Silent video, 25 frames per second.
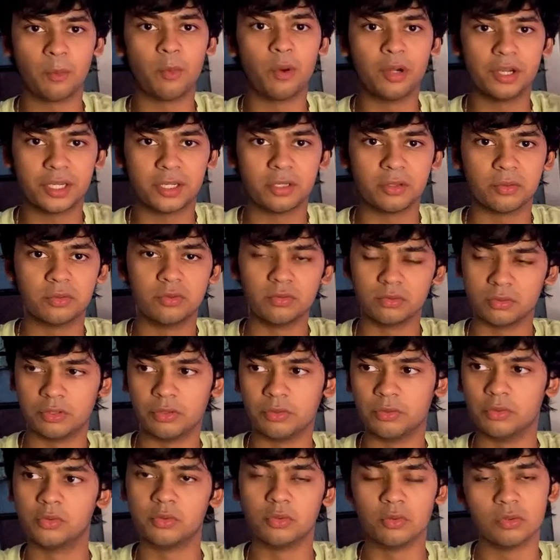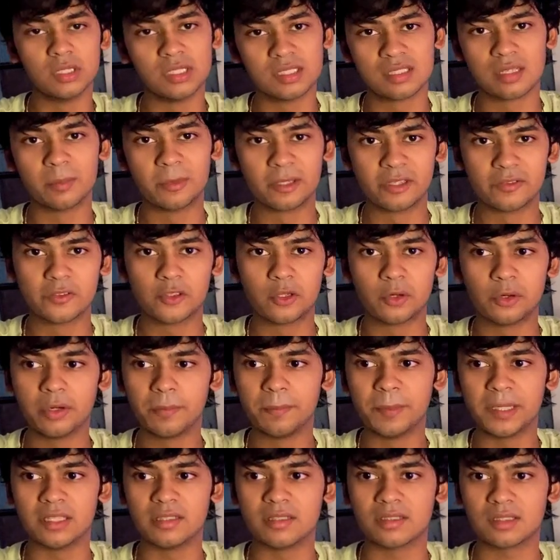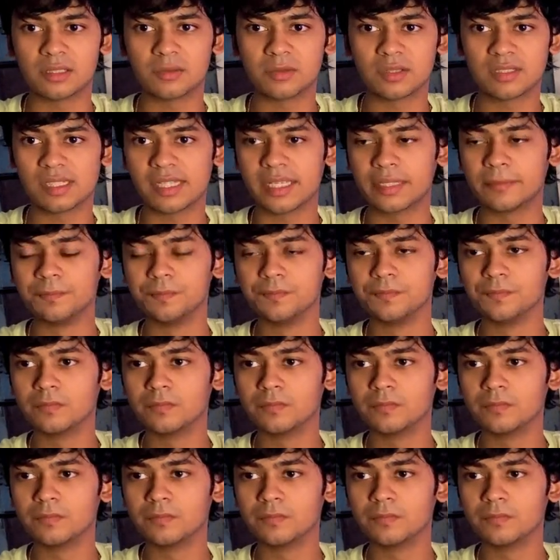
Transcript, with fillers: wanted to do Google Summer of Code because it was like